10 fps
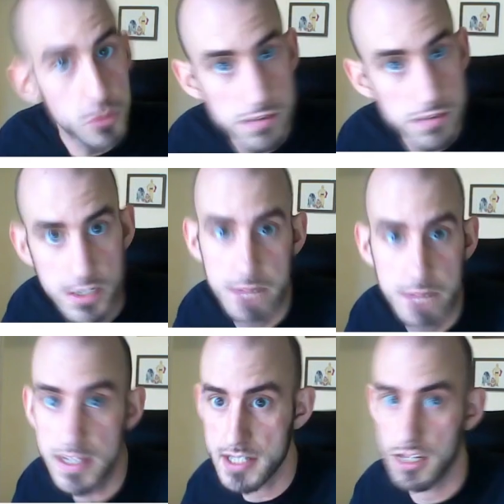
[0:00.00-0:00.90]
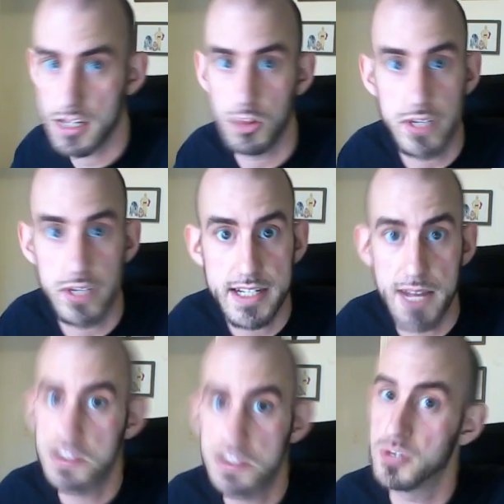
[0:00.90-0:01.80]
so that means 3
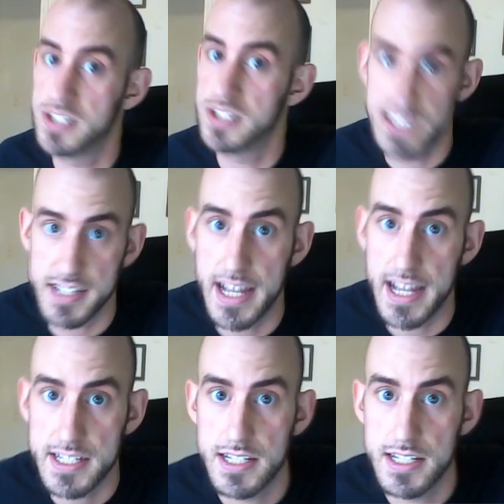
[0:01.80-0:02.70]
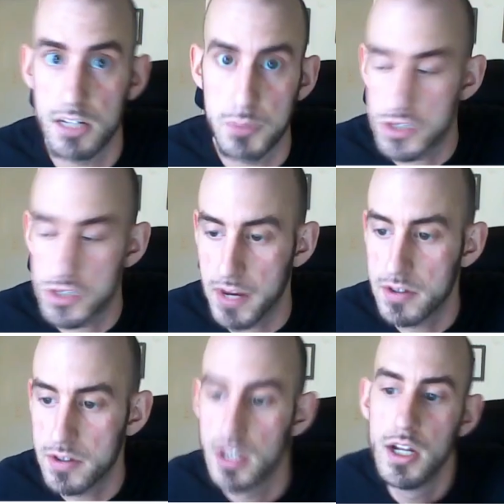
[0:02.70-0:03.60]
times 2 is 6 attacks in our burst
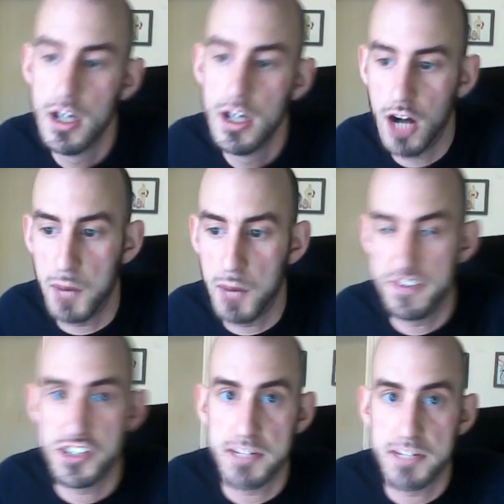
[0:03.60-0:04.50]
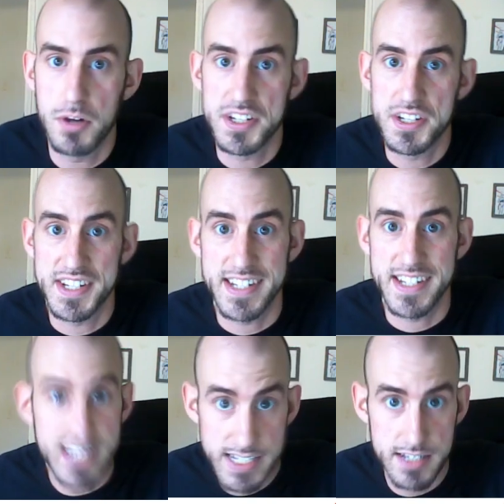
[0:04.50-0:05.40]
round. Our proficiency bonus is
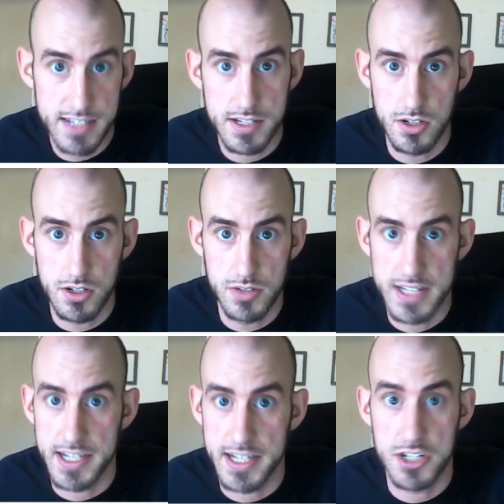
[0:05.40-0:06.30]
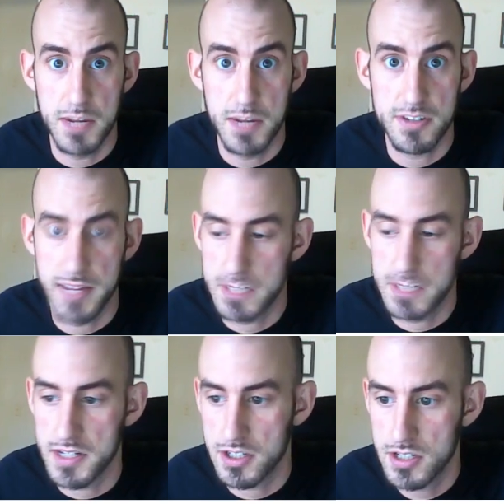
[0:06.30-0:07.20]
6, so that's the extra damage from
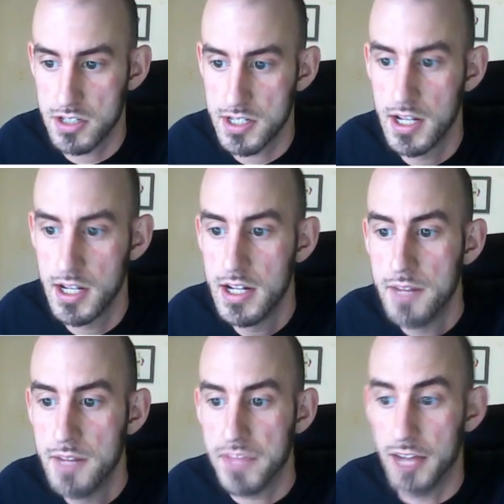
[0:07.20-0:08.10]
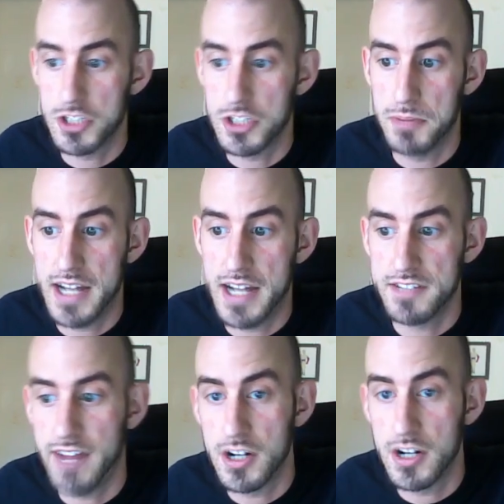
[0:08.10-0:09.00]
Hexblade's Curse. Eldritch Blast
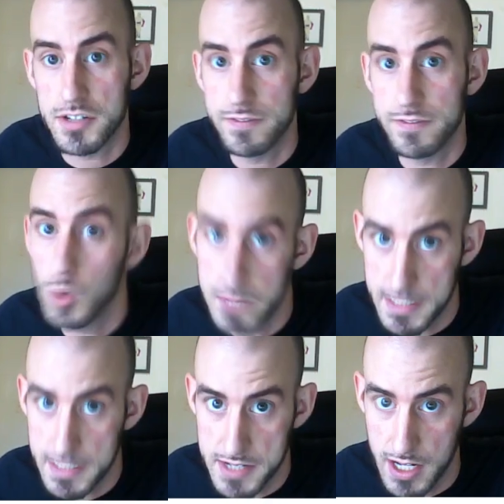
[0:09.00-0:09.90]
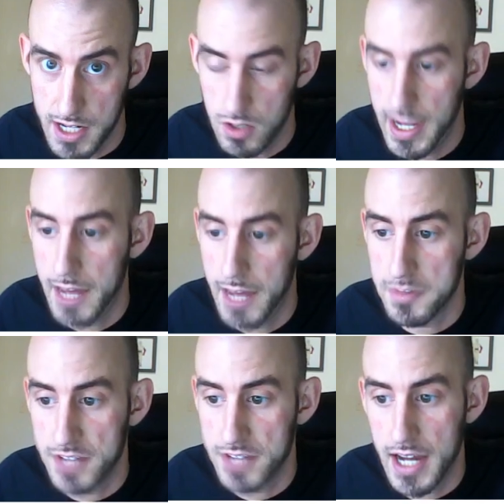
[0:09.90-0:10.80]
fires 4 beams now, and
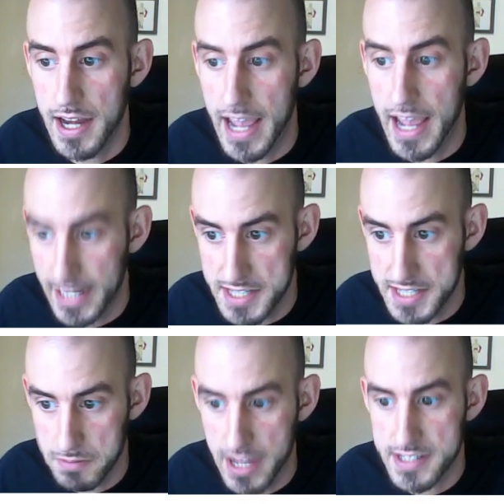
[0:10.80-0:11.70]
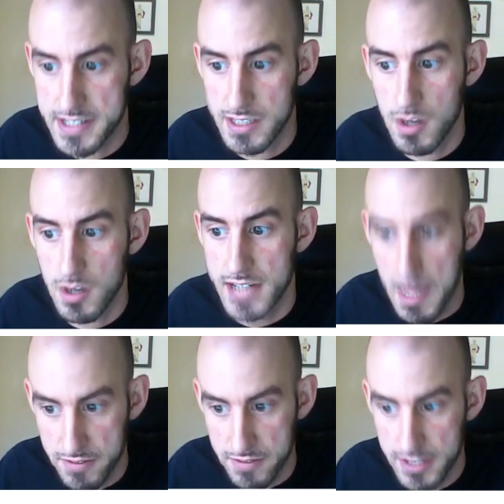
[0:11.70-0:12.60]
we've gotten Agonizing Blast to go on
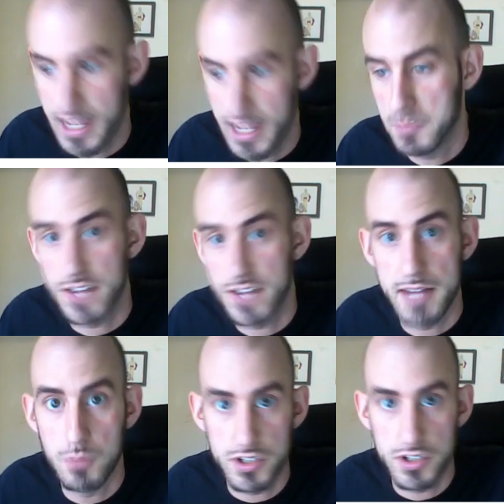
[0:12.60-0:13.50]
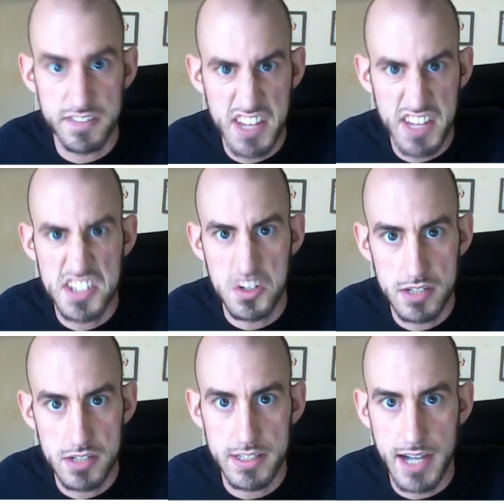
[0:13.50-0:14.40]
top of it, and we've gotten more defense and
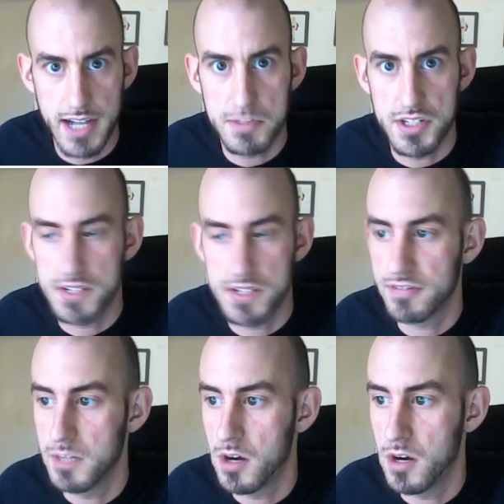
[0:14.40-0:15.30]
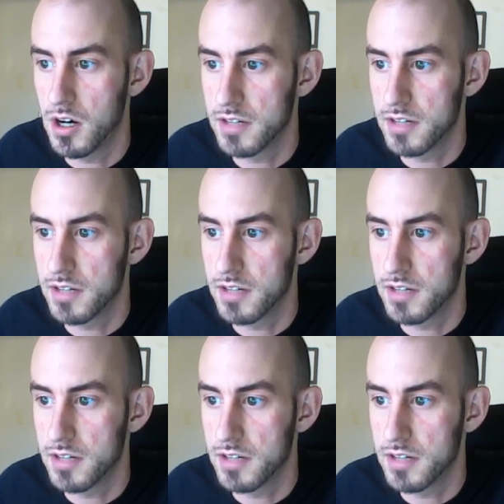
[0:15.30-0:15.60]
utility options from our